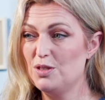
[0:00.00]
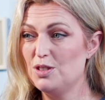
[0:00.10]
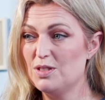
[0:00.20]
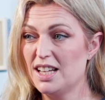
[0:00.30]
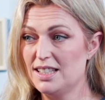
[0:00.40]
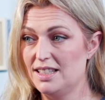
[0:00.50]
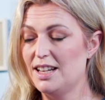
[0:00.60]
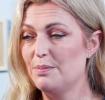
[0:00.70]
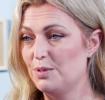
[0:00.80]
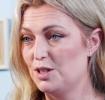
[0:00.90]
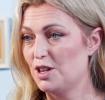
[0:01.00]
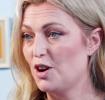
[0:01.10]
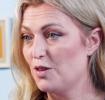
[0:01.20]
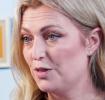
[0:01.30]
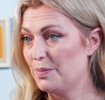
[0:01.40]
you do test the
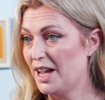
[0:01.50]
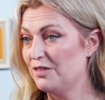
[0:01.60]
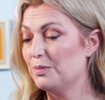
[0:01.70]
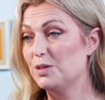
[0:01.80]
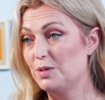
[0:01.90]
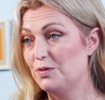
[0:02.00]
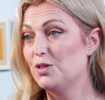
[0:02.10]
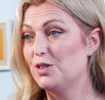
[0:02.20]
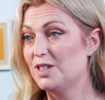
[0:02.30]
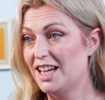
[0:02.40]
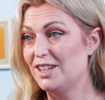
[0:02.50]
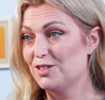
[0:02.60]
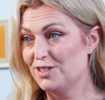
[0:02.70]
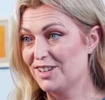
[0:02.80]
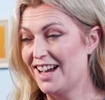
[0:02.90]
temperature of the pavements before you take
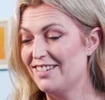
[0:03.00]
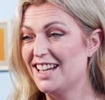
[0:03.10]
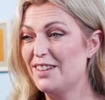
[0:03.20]
your dog out.